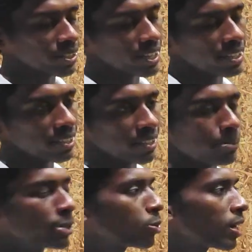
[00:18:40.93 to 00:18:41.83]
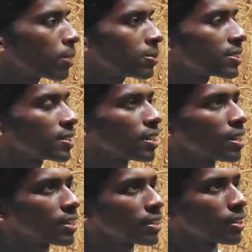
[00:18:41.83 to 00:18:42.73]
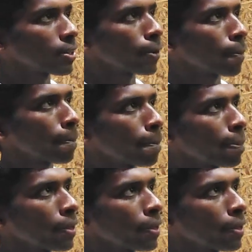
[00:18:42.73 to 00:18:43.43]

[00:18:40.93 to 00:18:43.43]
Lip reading: with that, a bit to add up is AI